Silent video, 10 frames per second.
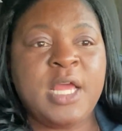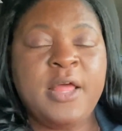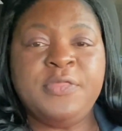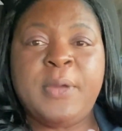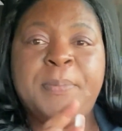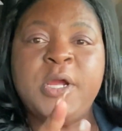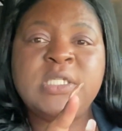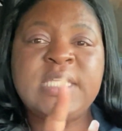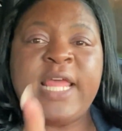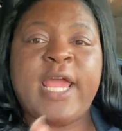The
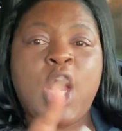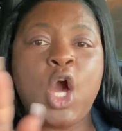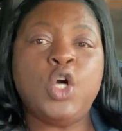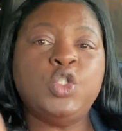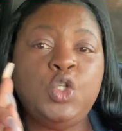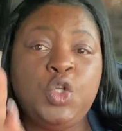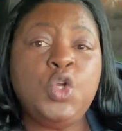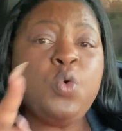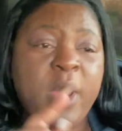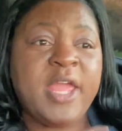person that called
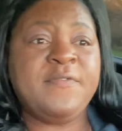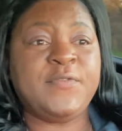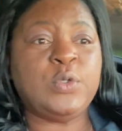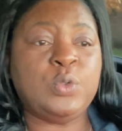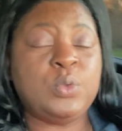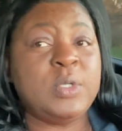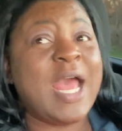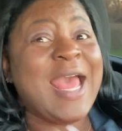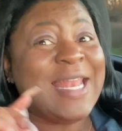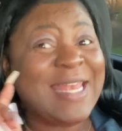you a fool,
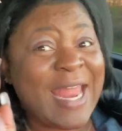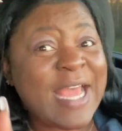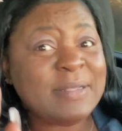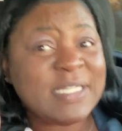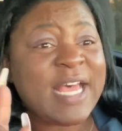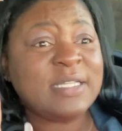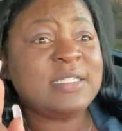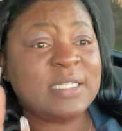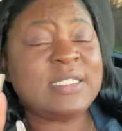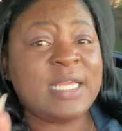9 times
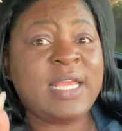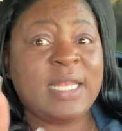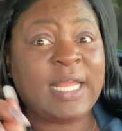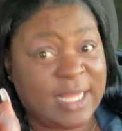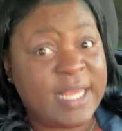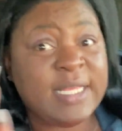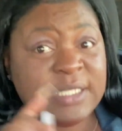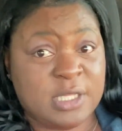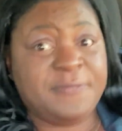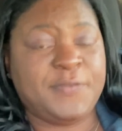out of 10
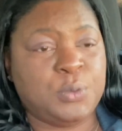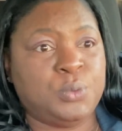is the fool.